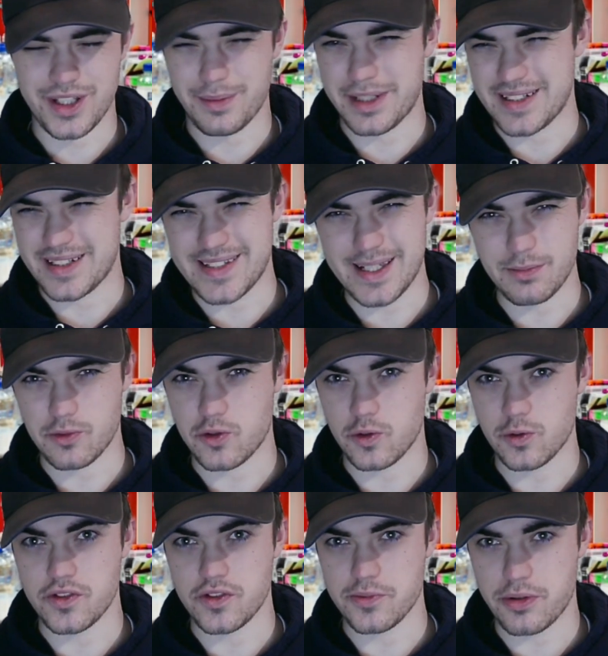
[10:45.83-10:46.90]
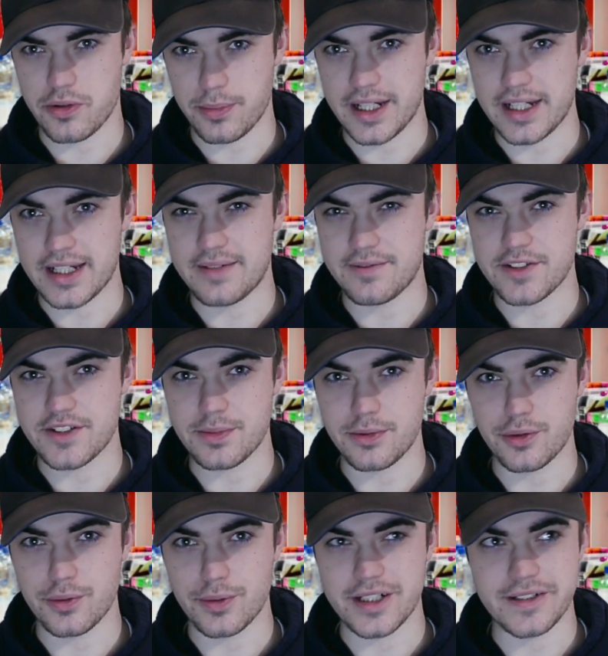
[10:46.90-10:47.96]
I mean, Tim Krul's was probably
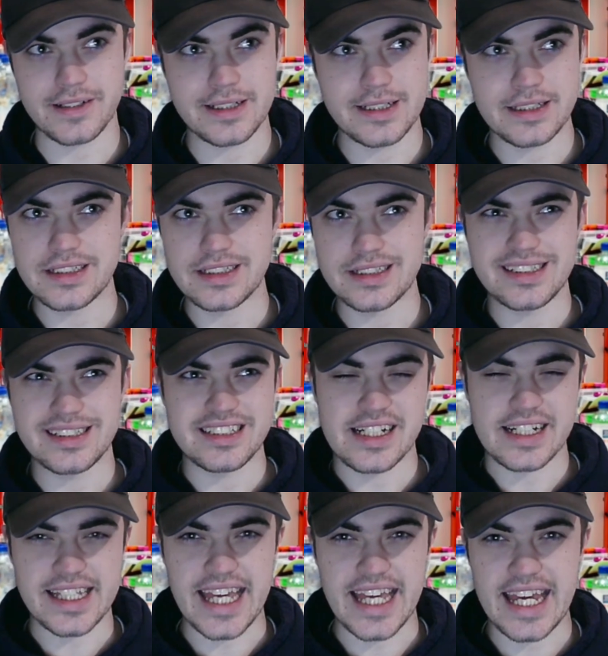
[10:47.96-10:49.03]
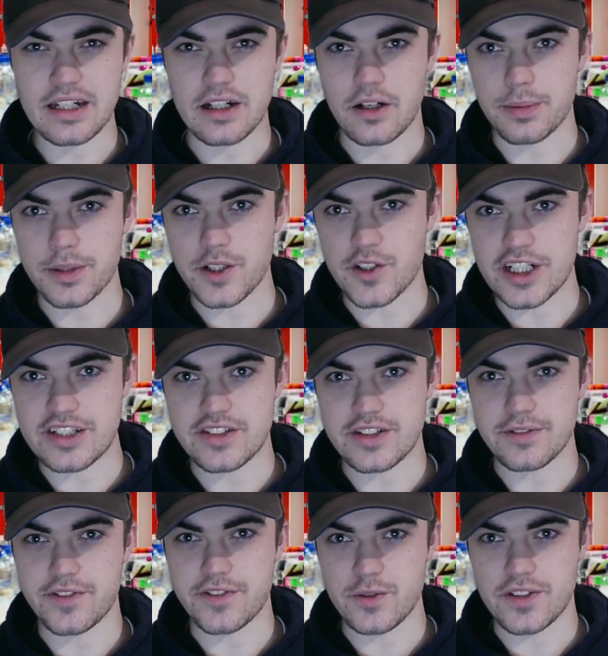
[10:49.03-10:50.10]
inevitable, and again, I'll be honest,
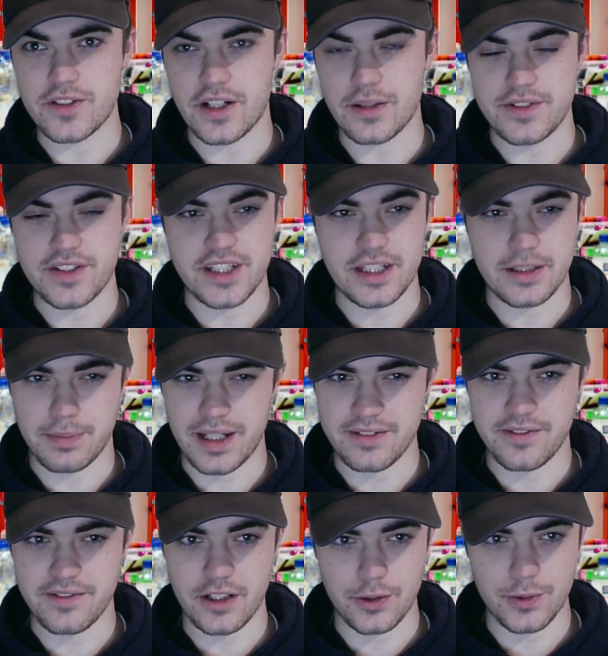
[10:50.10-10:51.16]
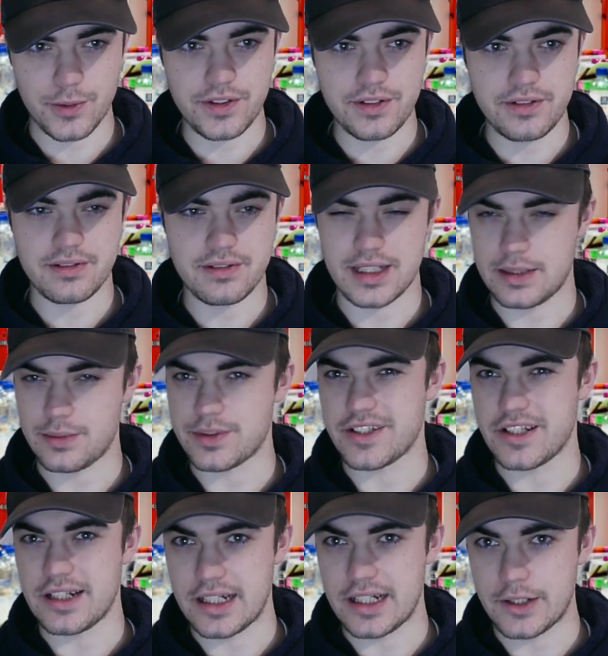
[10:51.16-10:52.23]
a few times he did play for Luton, he was
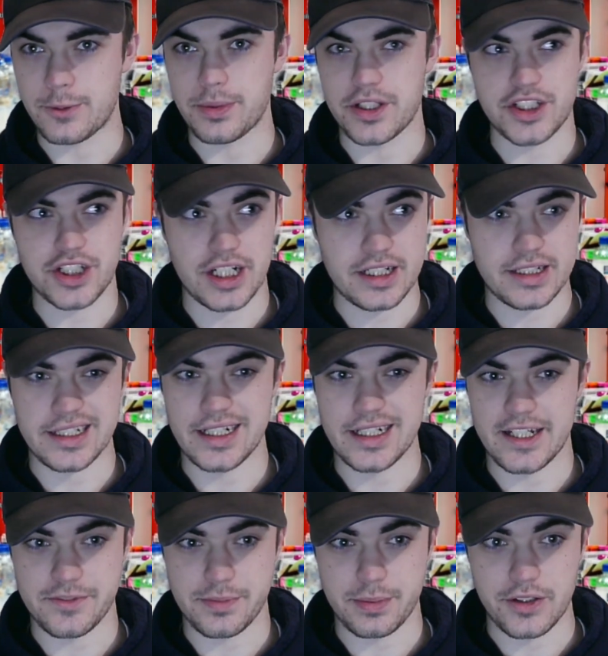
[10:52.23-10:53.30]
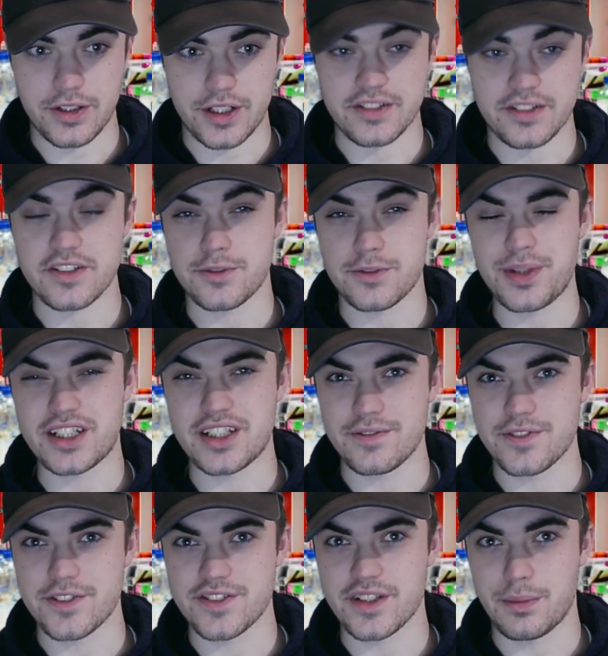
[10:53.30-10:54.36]
a little bit shaky, let's be honest, especially
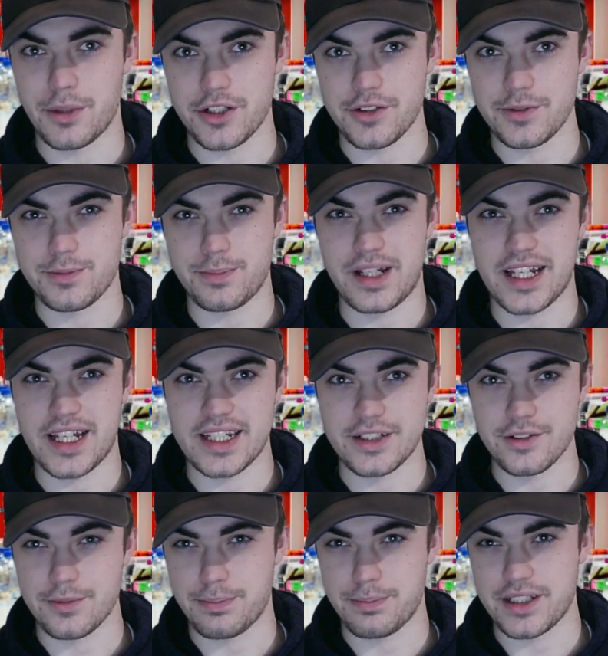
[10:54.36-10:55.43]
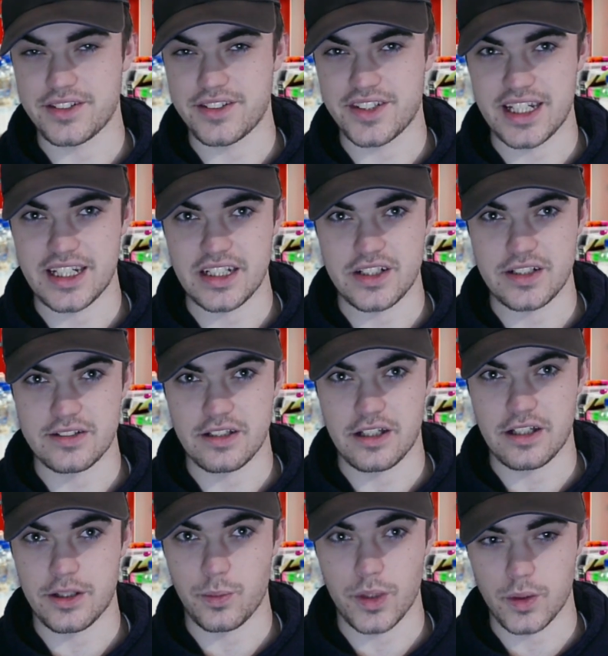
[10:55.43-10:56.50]
for someone who's played on big stages
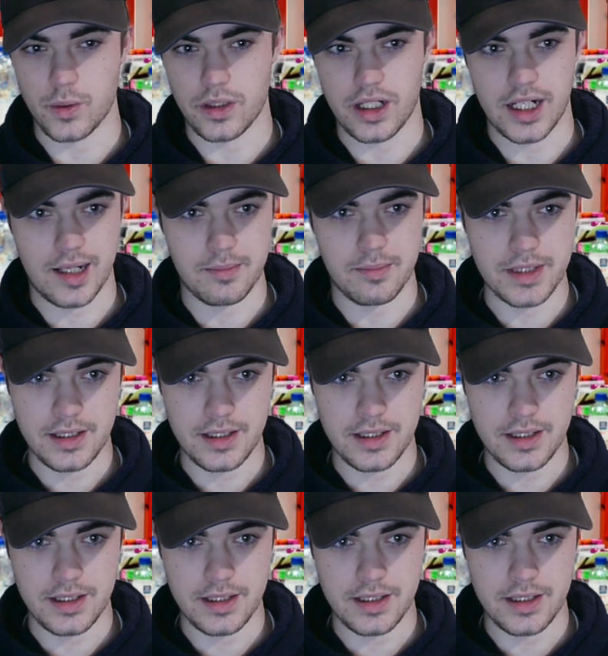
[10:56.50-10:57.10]
like the World Cup,